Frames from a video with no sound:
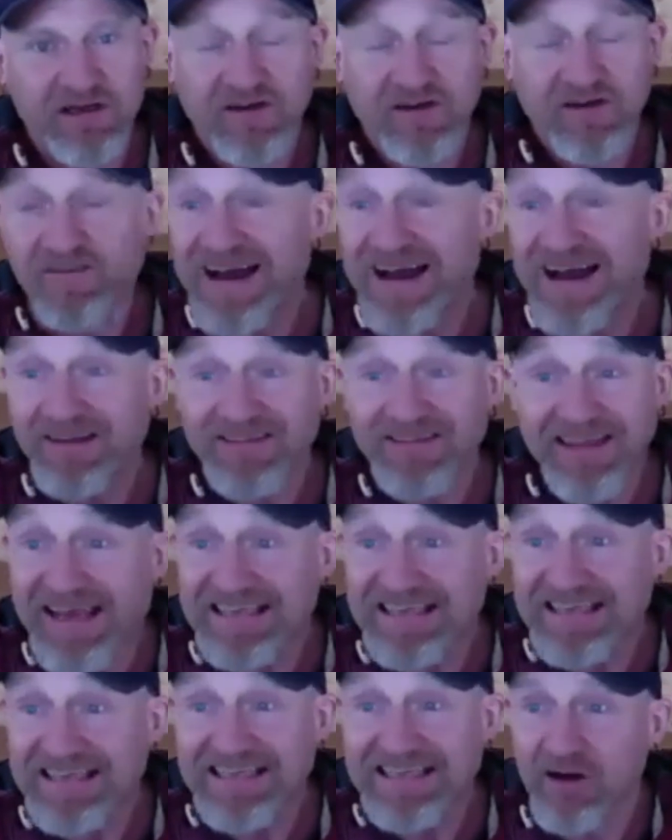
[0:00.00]
Fact thing is,
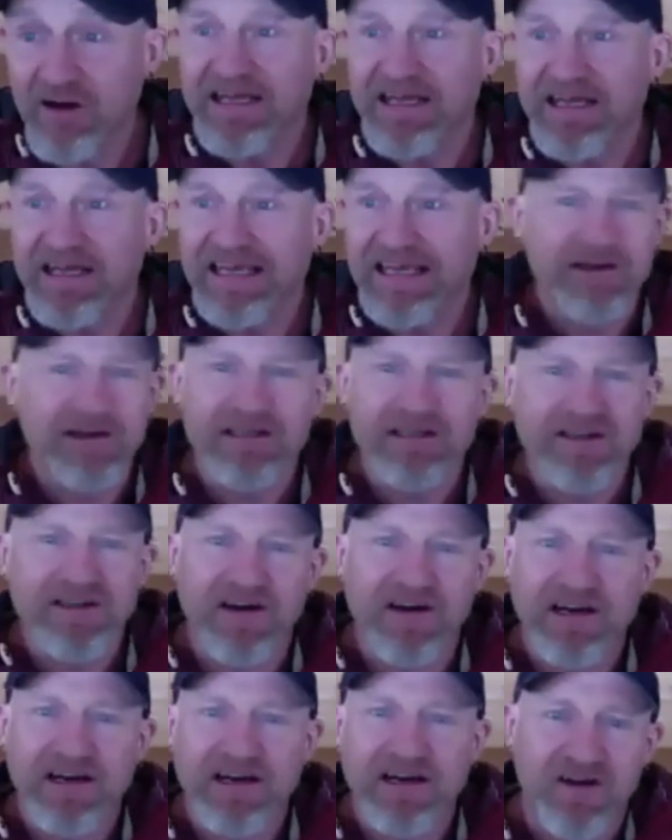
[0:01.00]
he's not. He's losing those
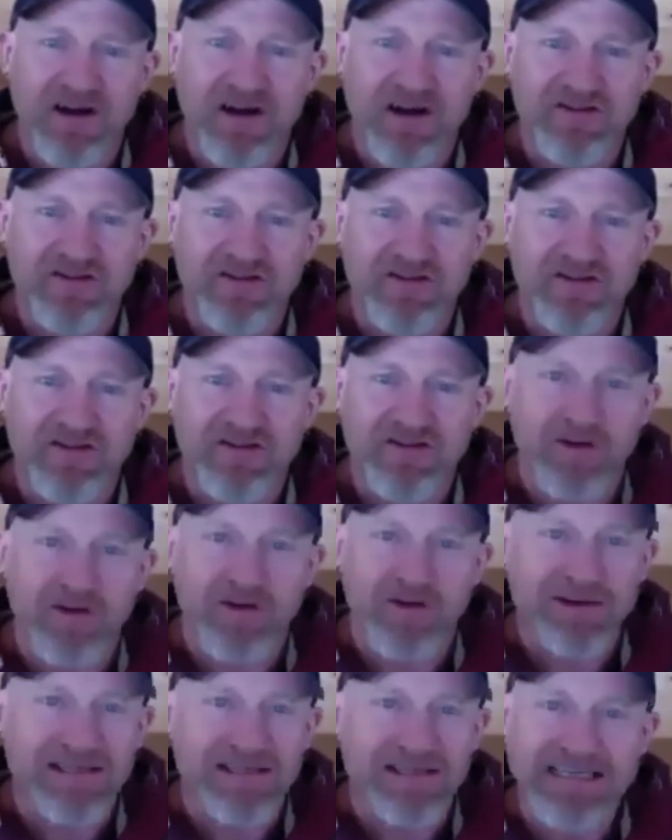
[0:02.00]
fucking five jobs. I know because he
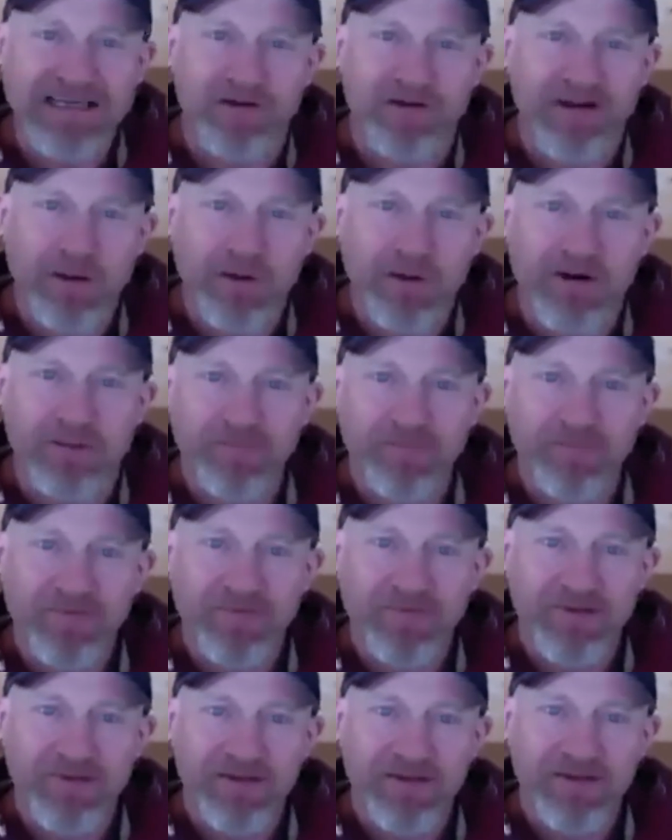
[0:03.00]
can't do them,
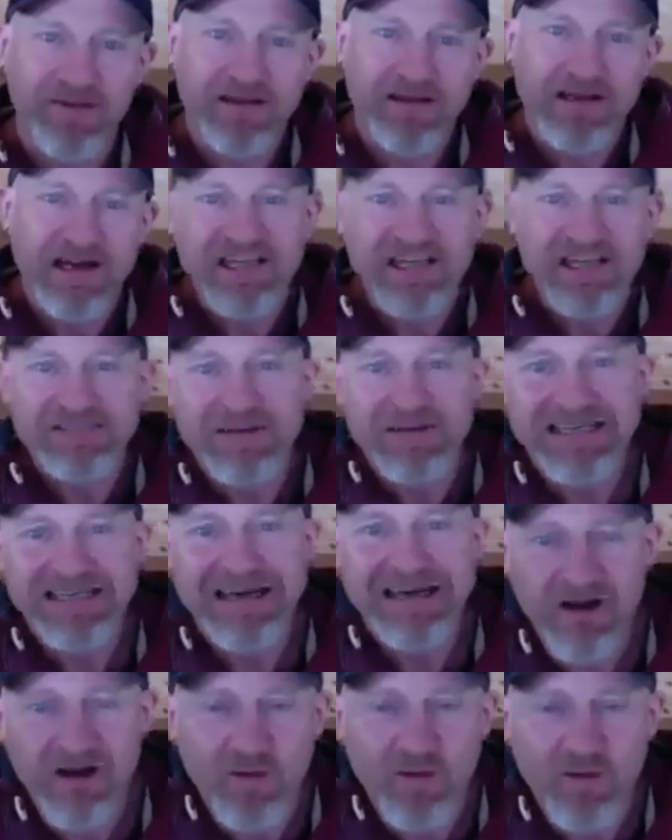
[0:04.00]
mm-hmm. and he's missing
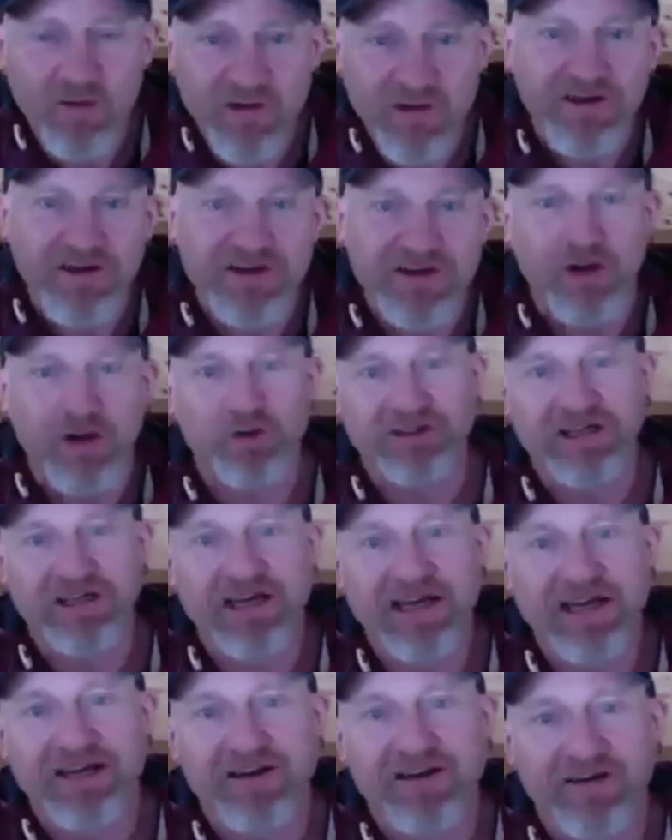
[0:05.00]
out on all the other cool shit
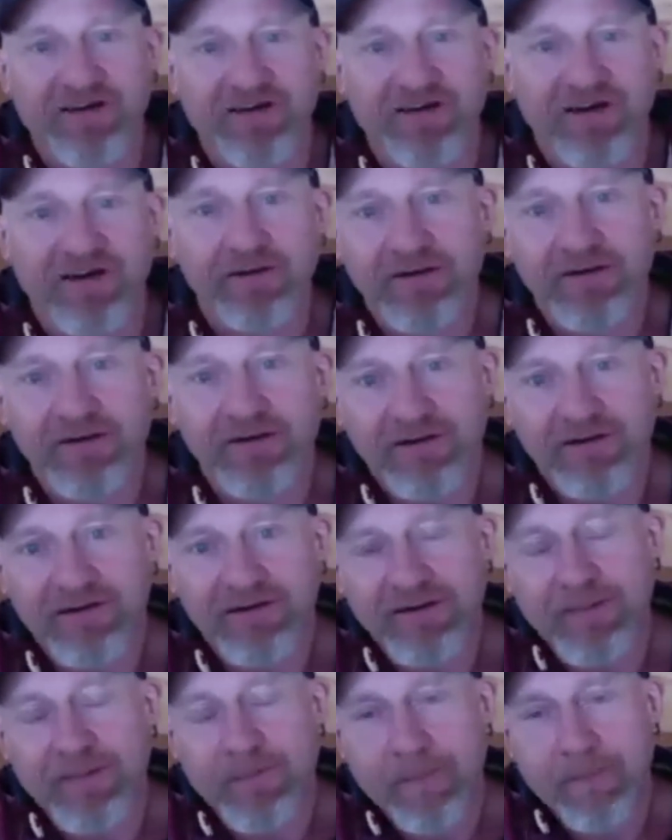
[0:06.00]
he can do
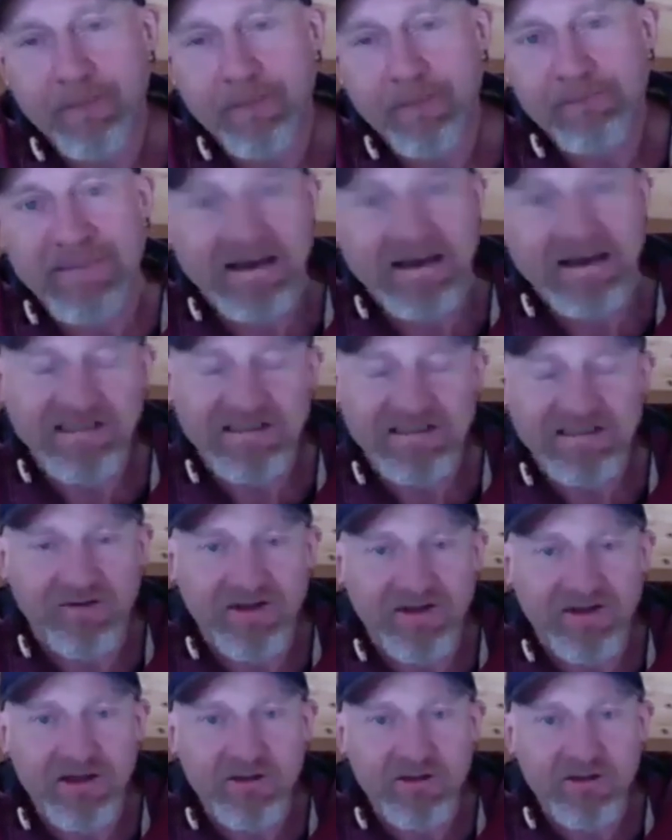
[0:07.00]
because he's on the
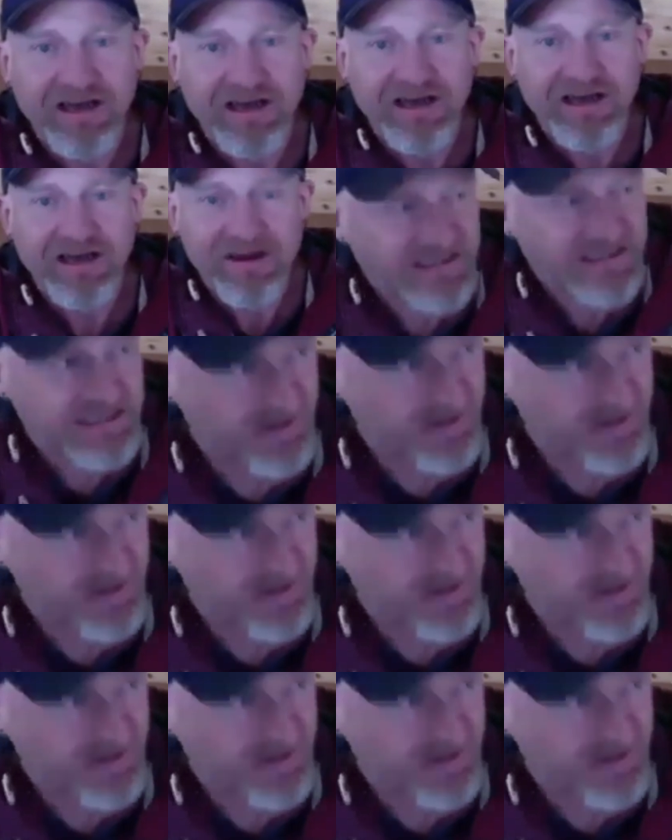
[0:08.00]
tools. I imagine if